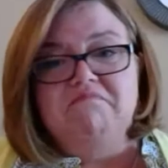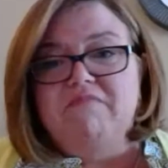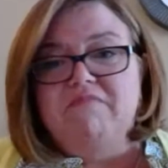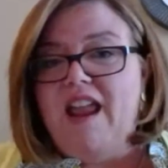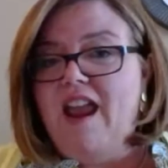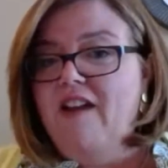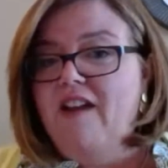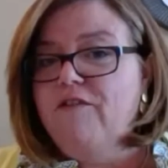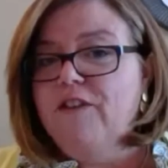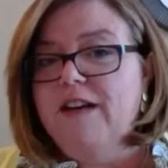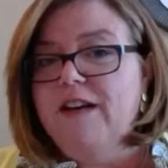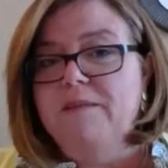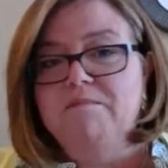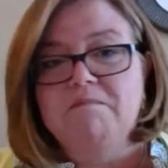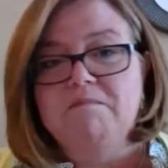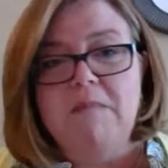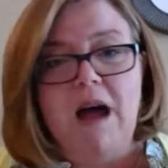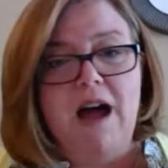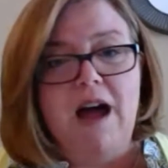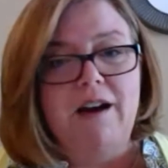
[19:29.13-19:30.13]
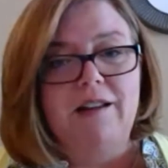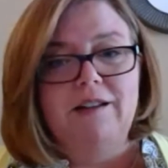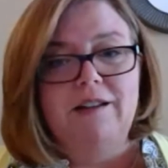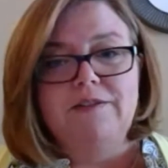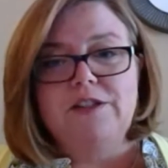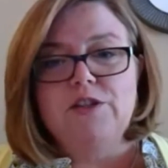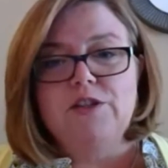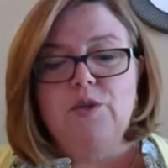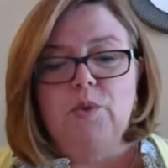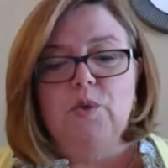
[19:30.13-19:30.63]
every model of
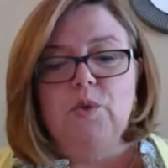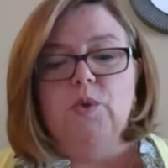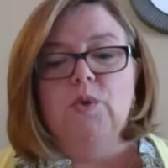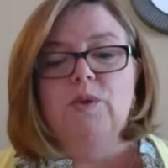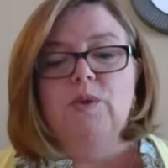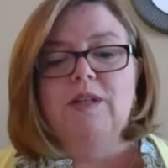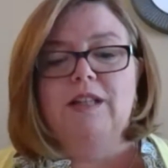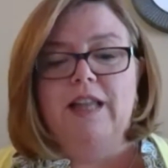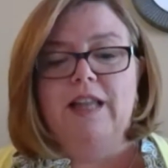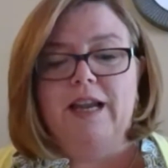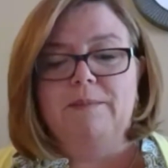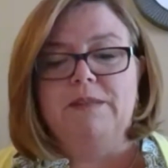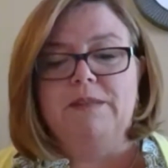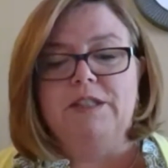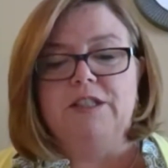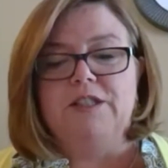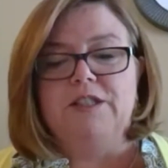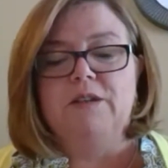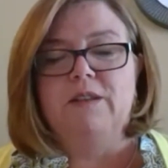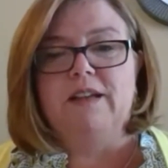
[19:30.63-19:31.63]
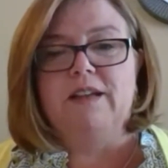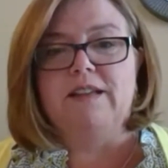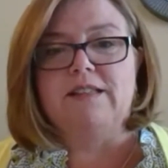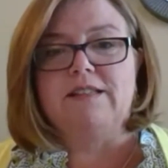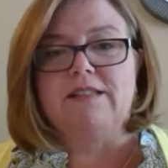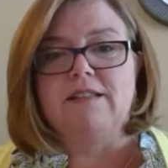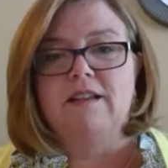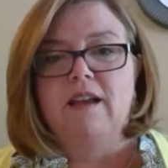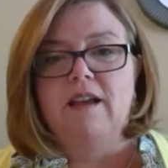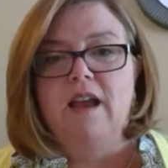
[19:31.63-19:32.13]
school claims to do
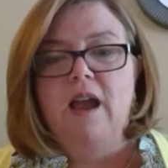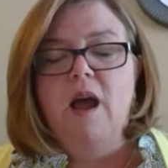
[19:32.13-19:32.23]
this.